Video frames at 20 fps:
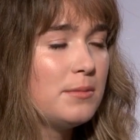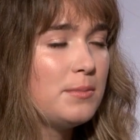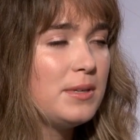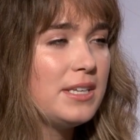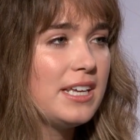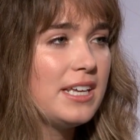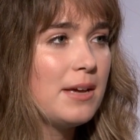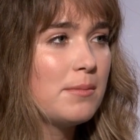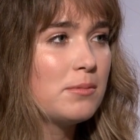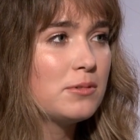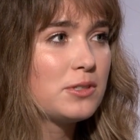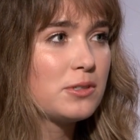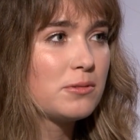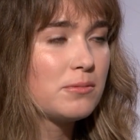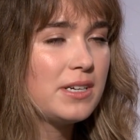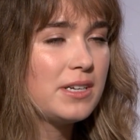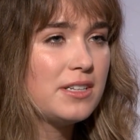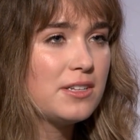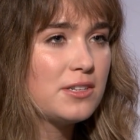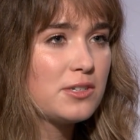being able to
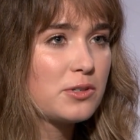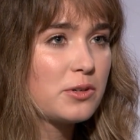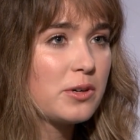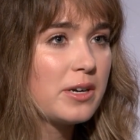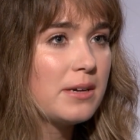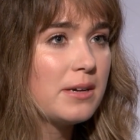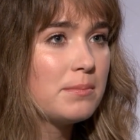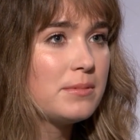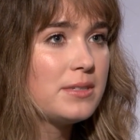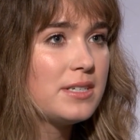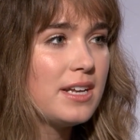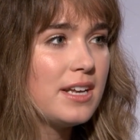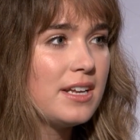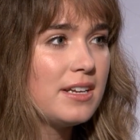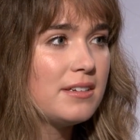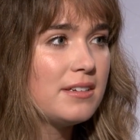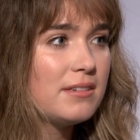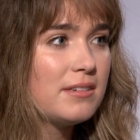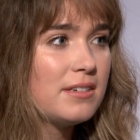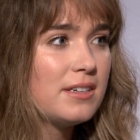read the script
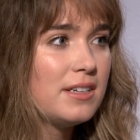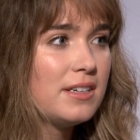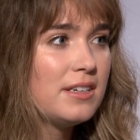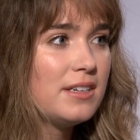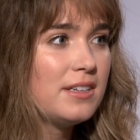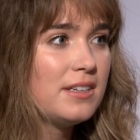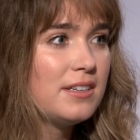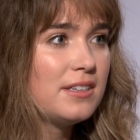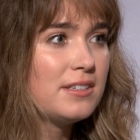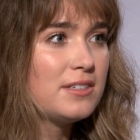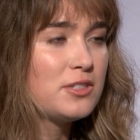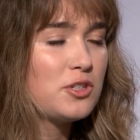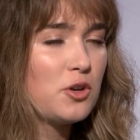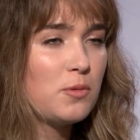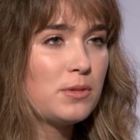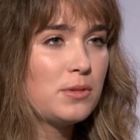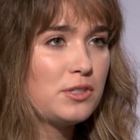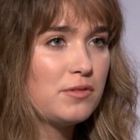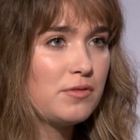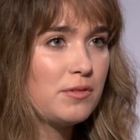and so
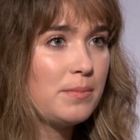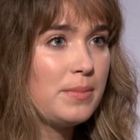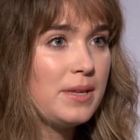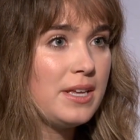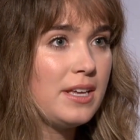much of it